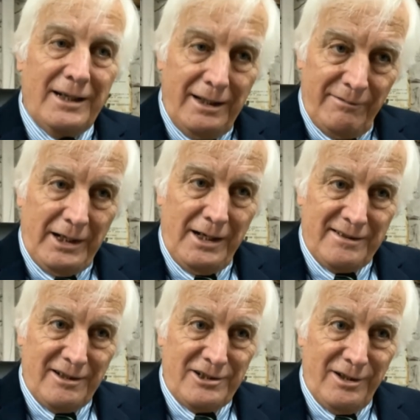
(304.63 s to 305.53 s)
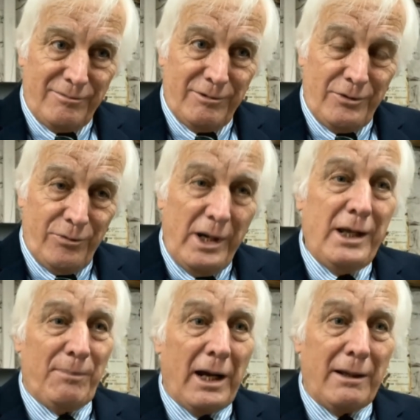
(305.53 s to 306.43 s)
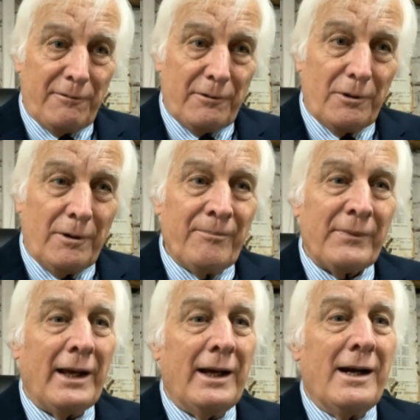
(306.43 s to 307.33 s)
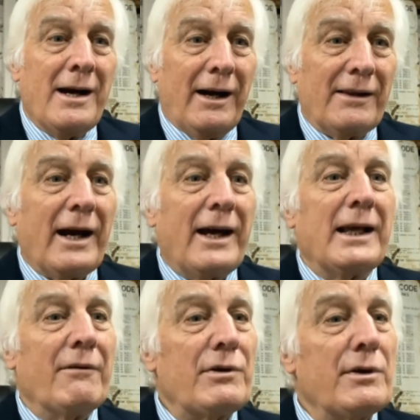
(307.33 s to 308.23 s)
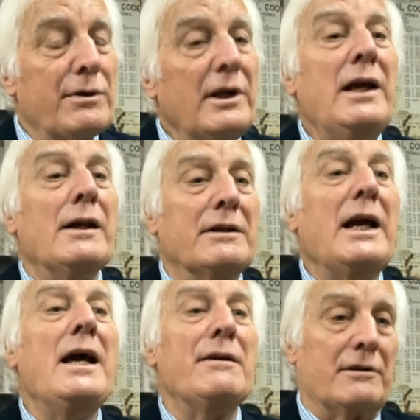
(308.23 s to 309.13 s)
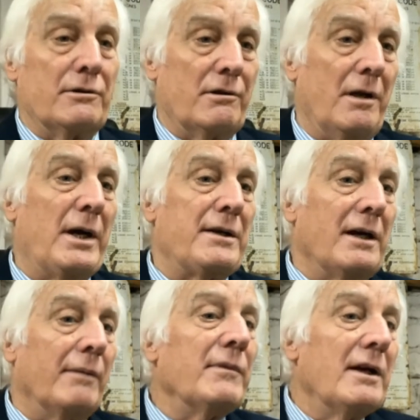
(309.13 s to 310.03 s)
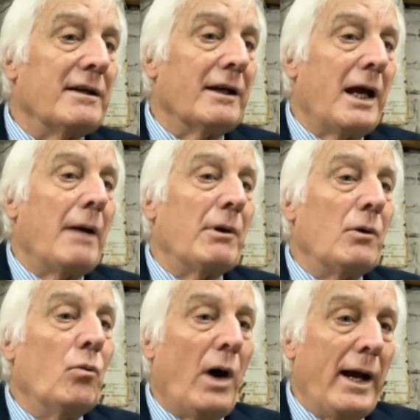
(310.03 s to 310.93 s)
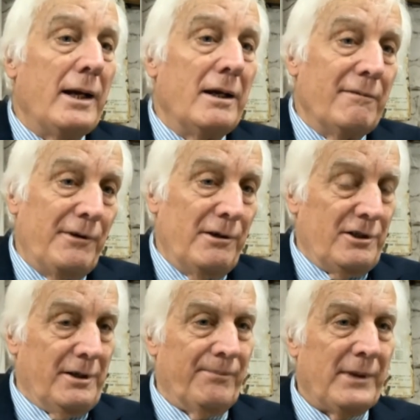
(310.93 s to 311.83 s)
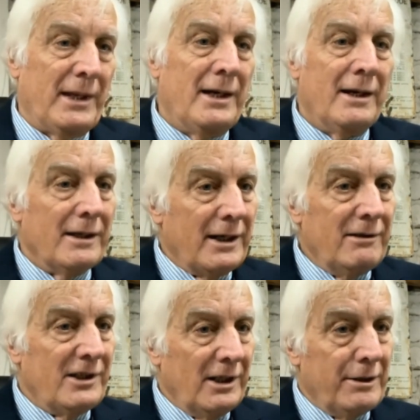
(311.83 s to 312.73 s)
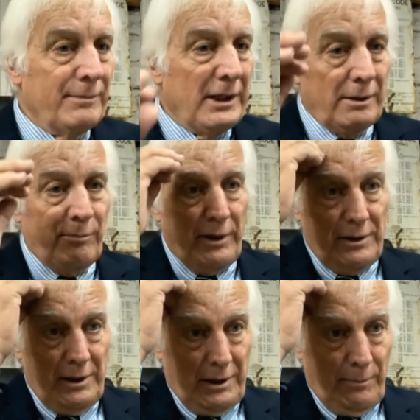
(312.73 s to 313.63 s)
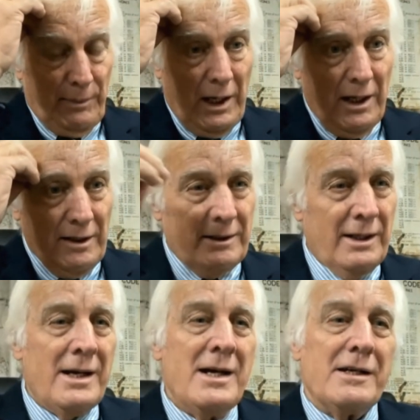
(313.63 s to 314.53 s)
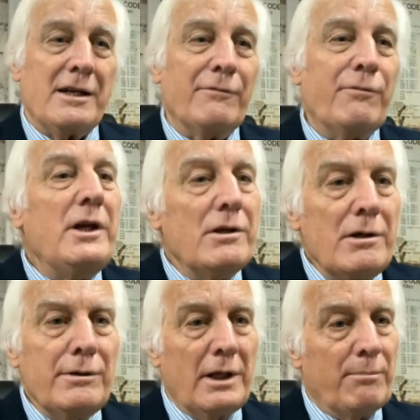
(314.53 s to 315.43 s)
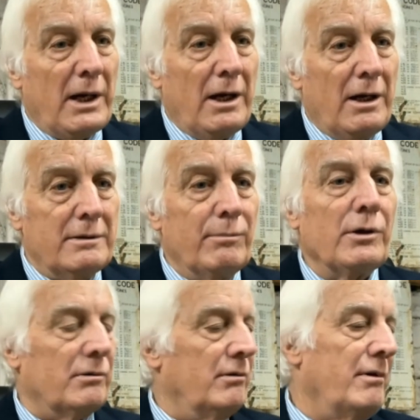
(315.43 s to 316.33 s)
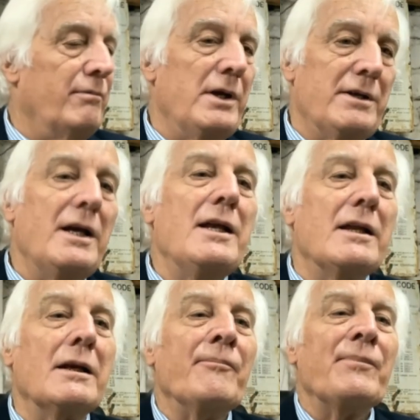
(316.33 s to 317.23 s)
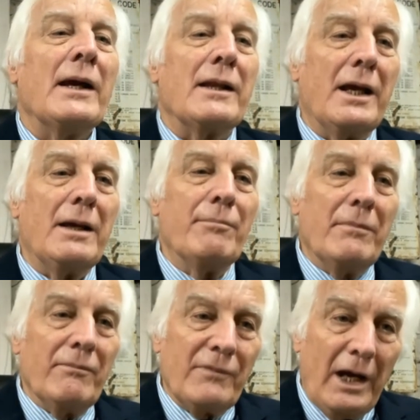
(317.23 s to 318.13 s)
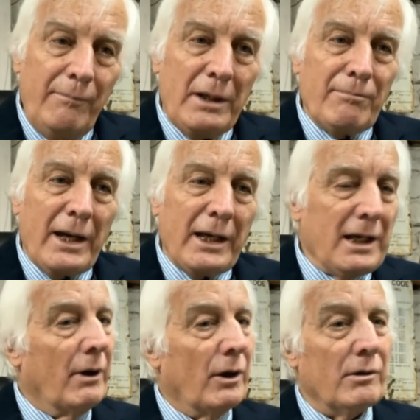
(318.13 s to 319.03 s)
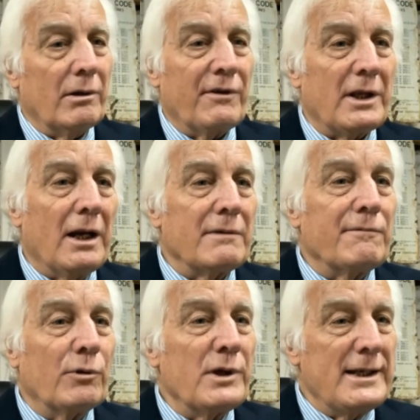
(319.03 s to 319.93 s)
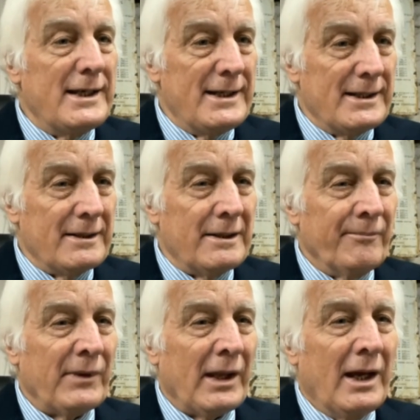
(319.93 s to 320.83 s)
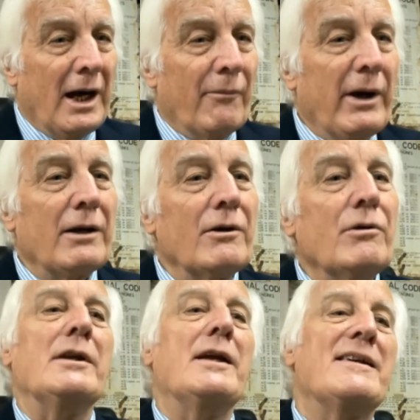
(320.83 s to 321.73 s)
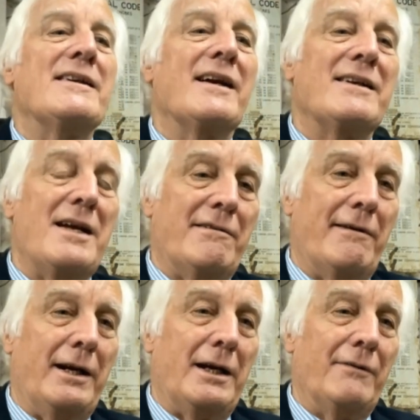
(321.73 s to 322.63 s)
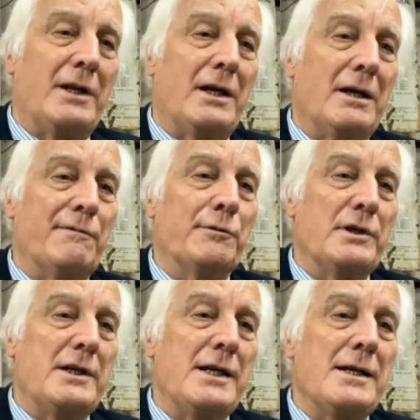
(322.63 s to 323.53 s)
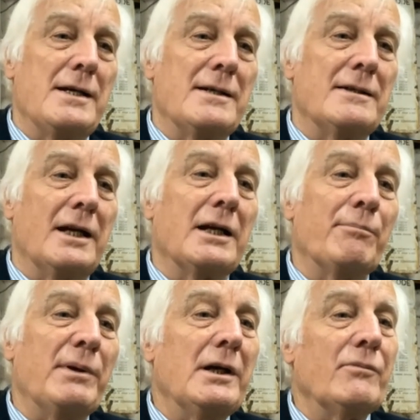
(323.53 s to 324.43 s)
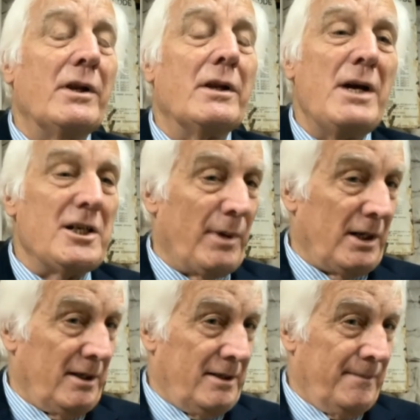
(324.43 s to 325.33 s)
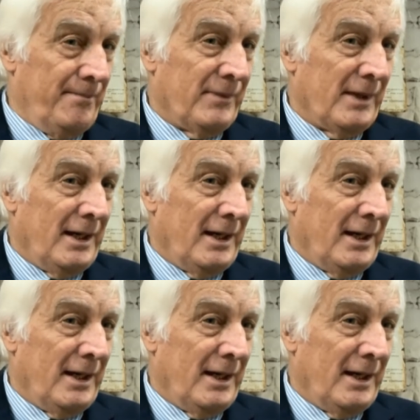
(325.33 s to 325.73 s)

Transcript: and they live in institutes which we pay for, and they give us a scare story about something that's going to happen way into the future. They don't tell us about the present and the past. So if we use their past models, we see that they've been making models for the last 40 years. And we can look at their success rate over the last 40 years and compare it with the measurements.